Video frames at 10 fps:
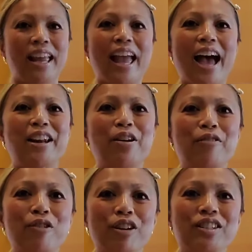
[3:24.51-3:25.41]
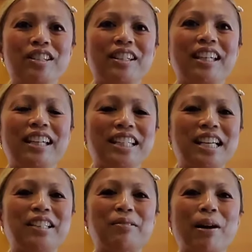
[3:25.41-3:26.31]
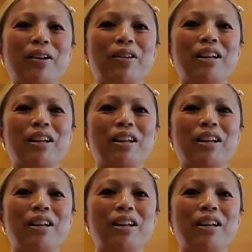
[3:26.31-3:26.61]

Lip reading: And unfortunately, it takes about